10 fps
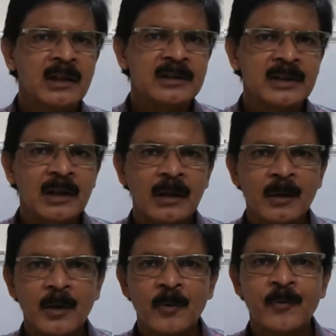
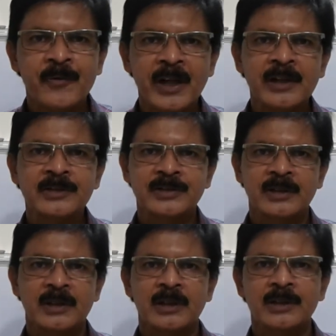the French
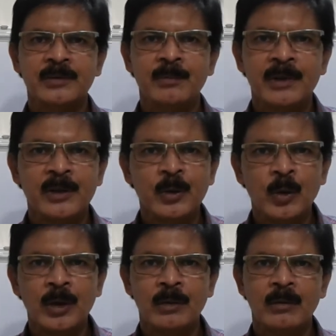has been
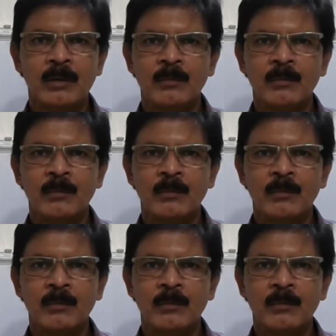ruled,